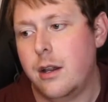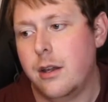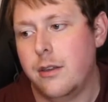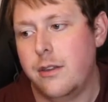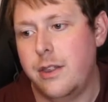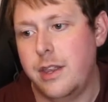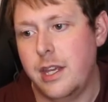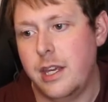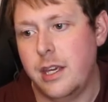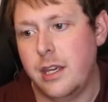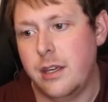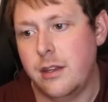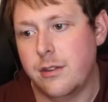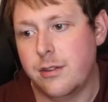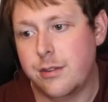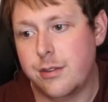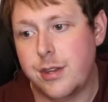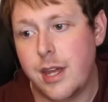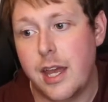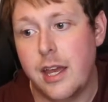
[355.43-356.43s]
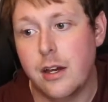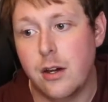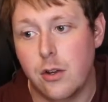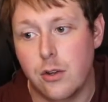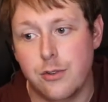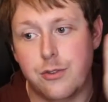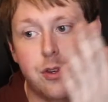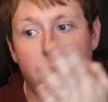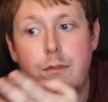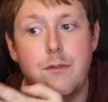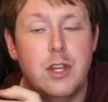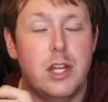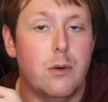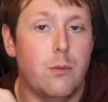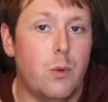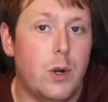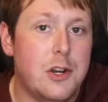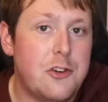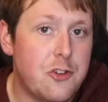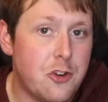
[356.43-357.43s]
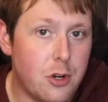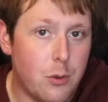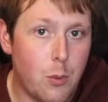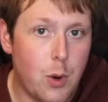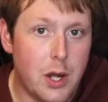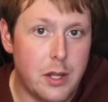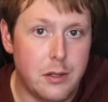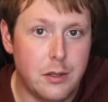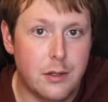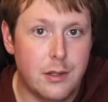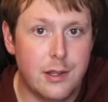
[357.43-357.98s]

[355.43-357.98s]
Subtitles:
the sales of the original one.